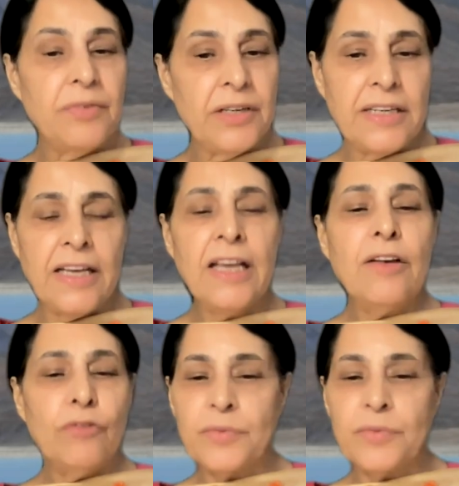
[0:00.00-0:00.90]
every day
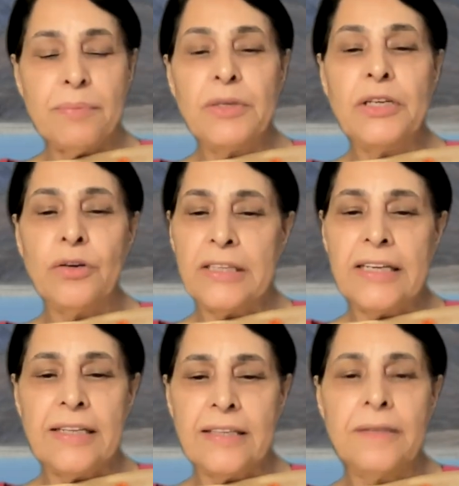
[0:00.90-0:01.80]
from somebody or
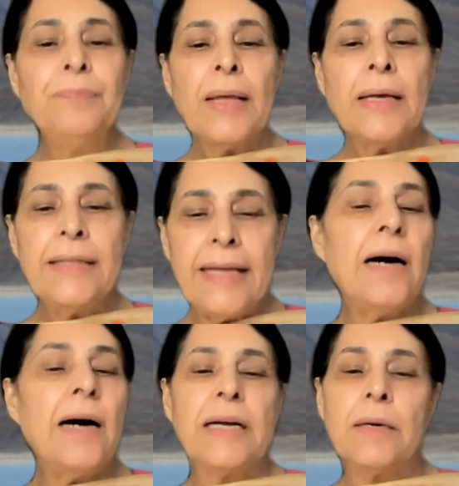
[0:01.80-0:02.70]
the other they
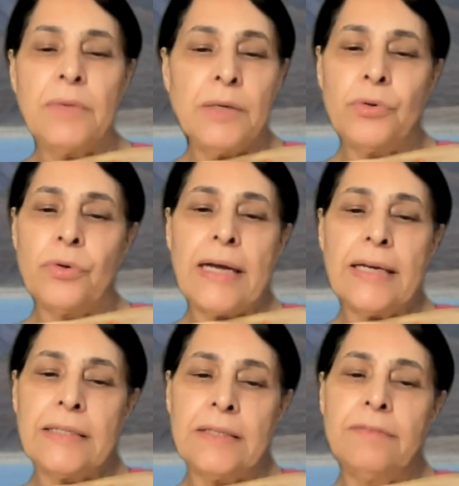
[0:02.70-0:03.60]
are becoming
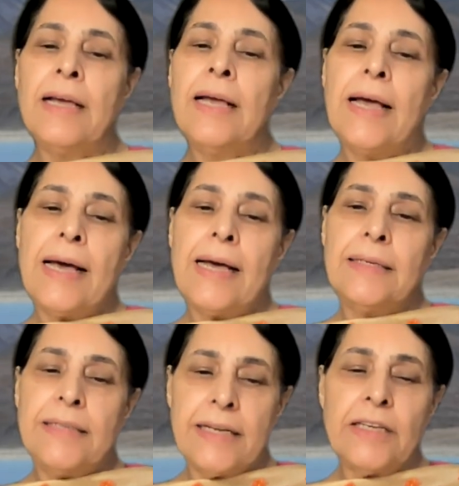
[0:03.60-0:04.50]
proactive
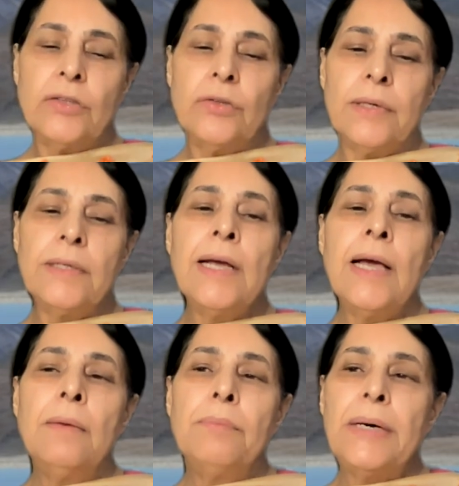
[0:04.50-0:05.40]
and taking to it
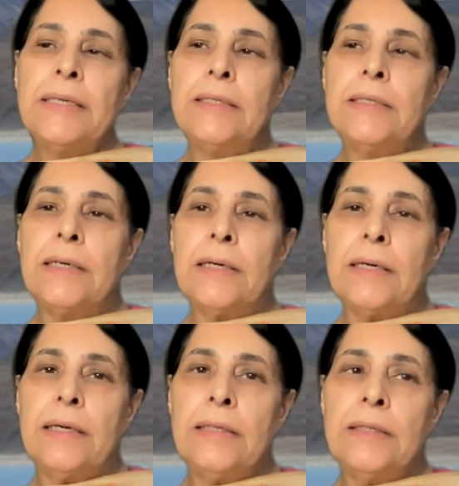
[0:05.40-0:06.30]
but
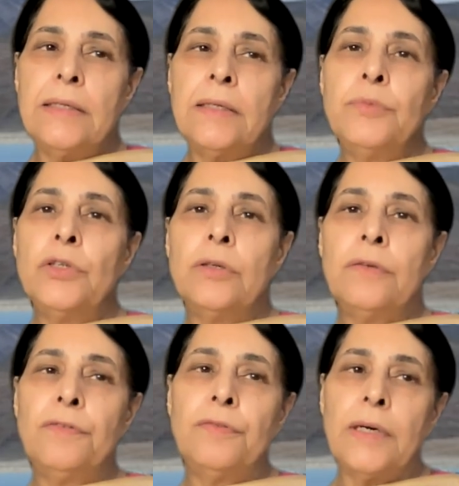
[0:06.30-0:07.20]
uh, in terms
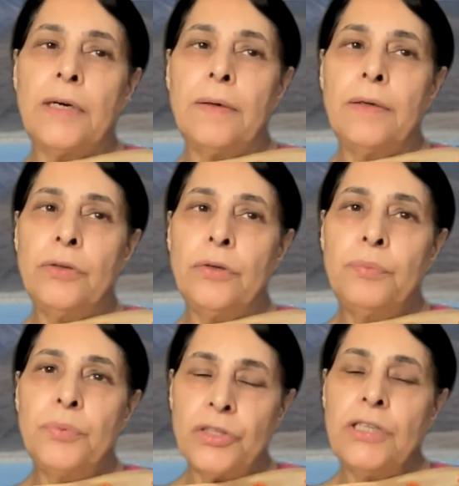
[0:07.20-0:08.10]
of uh, you know
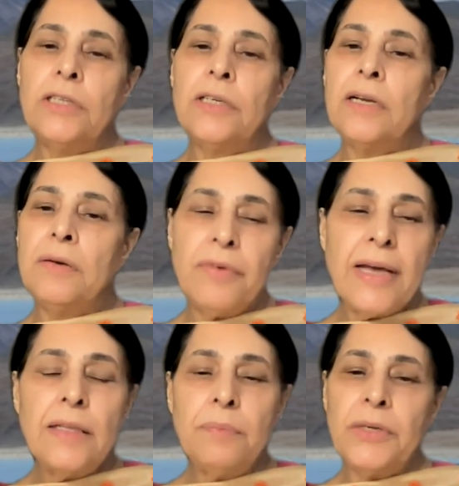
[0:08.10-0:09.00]
procedure and
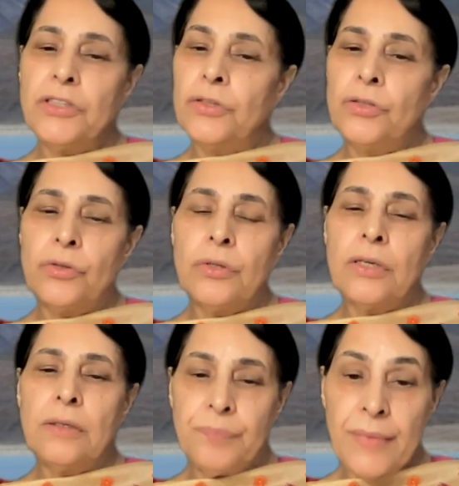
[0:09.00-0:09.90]
where the patients should
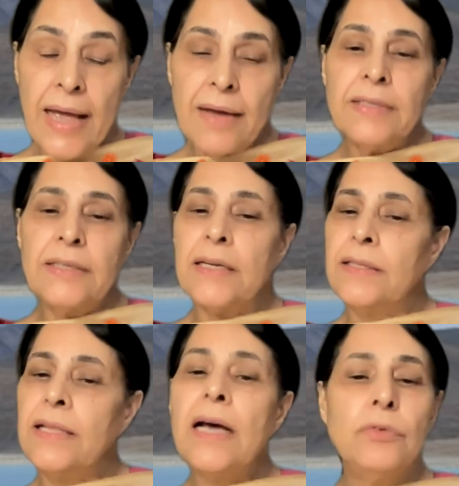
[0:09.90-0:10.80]
have it
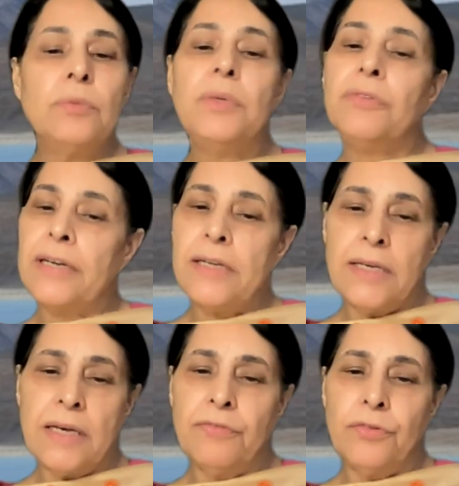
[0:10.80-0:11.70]
done, they have to be very
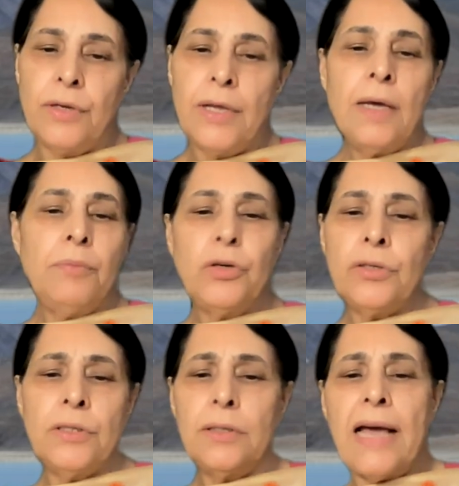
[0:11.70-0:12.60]
careful
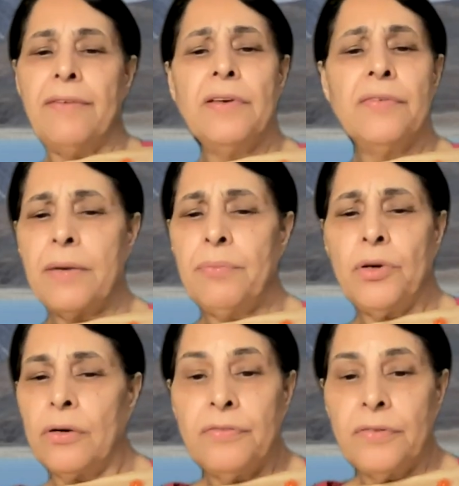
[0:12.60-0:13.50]
because IVF can
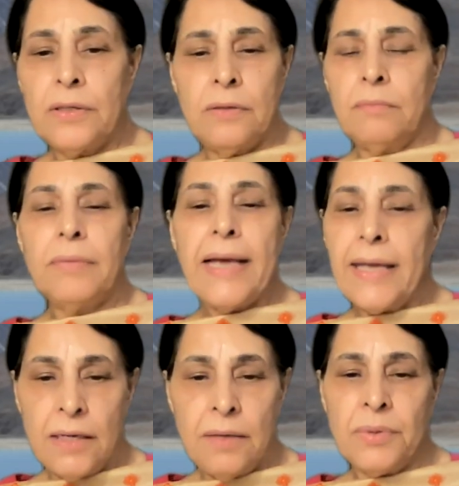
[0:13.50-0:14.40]
be offered by
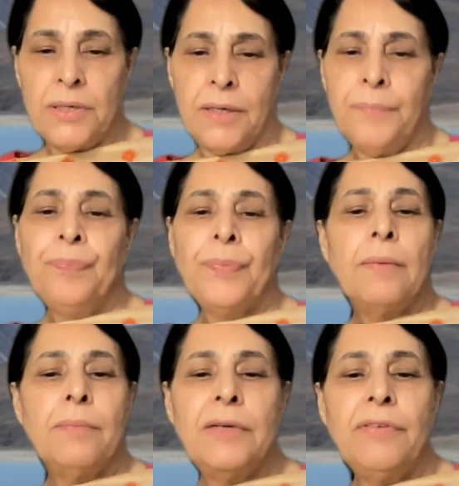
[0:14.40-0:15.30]
anybody.
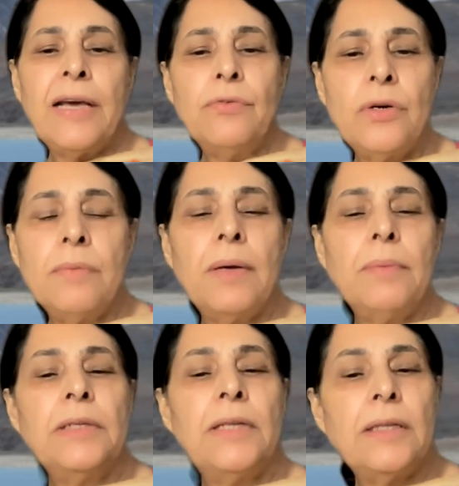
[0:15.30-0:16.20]
But we have to
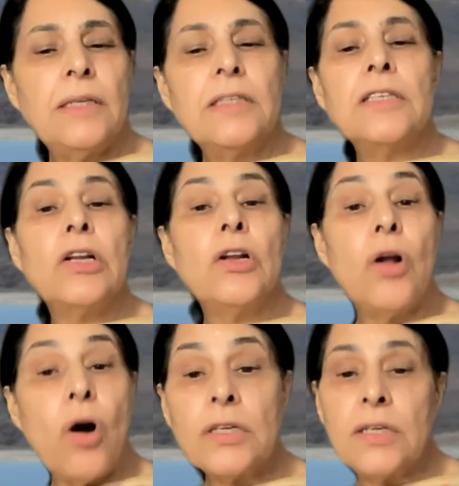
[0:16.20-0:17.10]
remember that this is
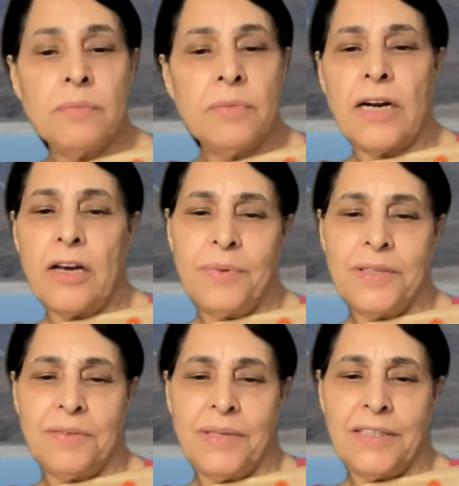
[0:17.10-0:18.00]
long term
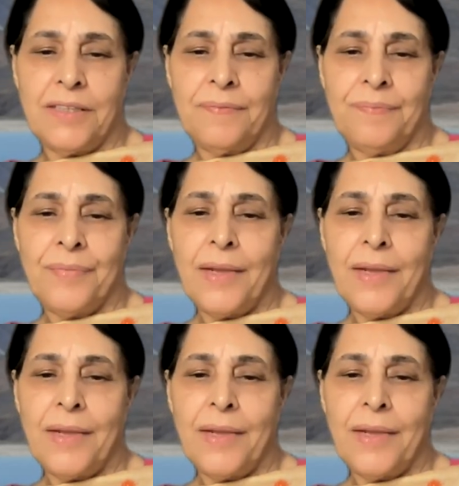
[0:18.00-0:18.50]
cryopreservation.